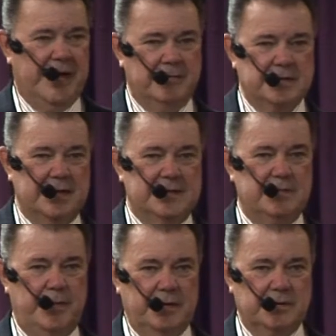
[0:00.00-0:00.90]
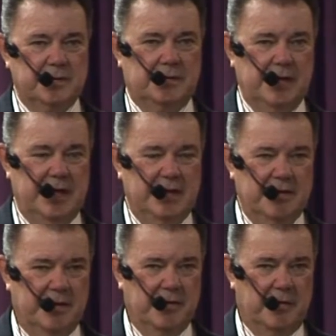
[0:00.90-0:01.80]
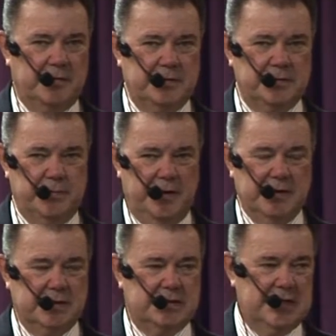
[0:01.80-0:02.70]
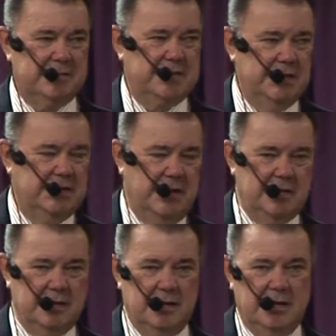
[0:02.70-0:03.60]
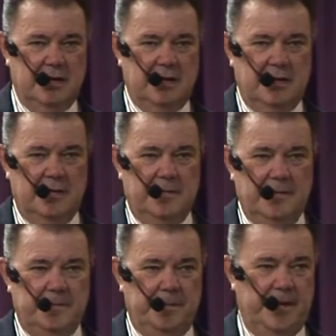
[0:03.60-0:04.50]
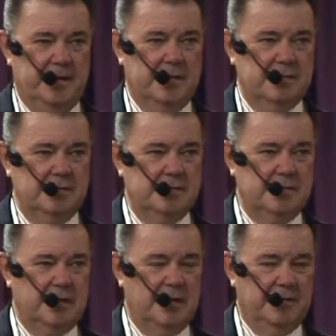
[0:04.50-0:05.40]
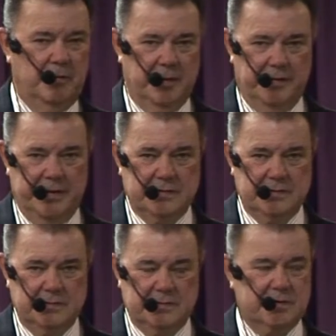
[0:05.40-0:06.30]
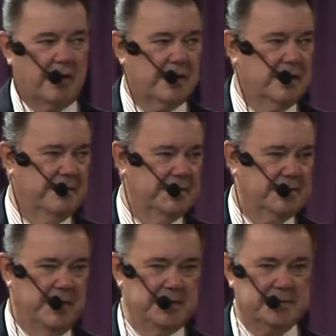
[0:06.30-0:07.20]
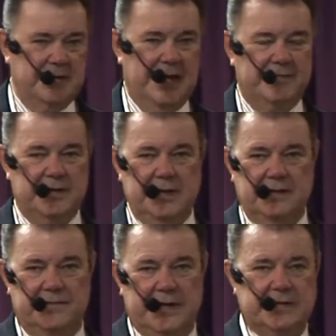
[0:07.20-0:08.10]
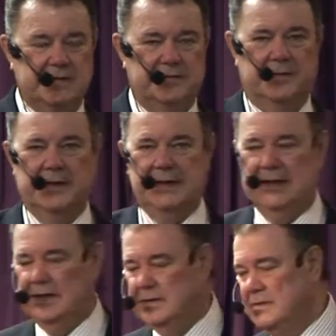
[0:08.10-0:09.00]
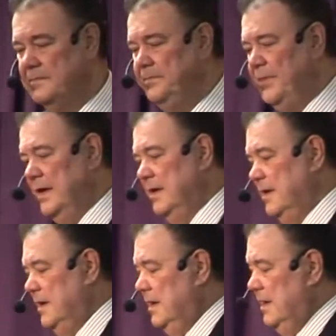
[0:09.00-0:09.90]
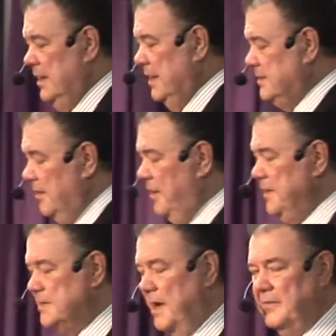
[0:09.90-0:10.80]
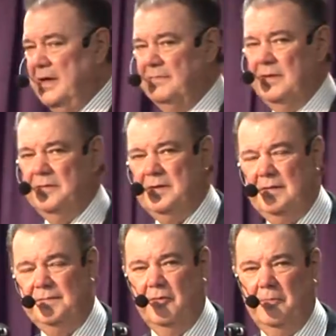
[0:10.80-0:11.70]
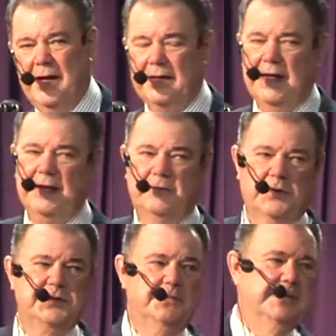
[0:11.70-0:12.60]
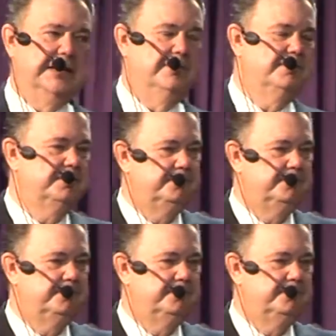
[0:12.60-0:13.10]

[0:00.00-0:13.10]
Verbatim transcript: That was a spiritual, and the Lord's Spirit tempted there in the wilderness, start of his ministry after he had fasted 40 days. He said, All these I'll give you if you will bow down and worship me.